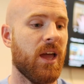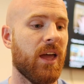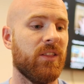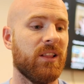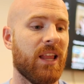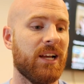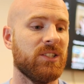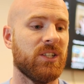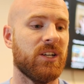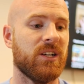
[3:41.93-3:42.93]
And the
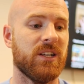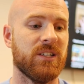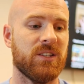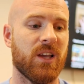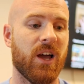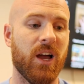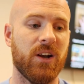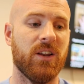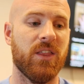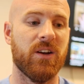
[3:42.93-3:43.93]
last year is
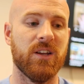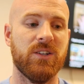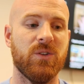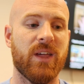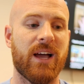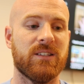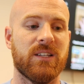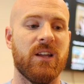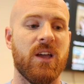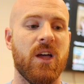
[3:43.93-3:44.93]

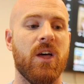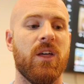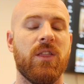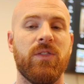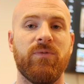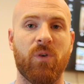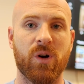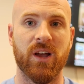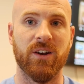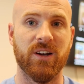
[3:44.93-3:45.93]

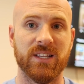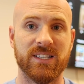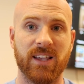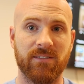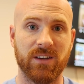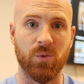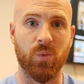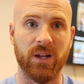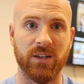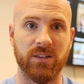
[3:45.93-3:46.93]

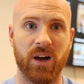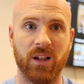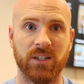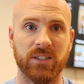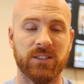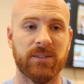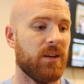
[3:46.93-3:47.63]
$132,471.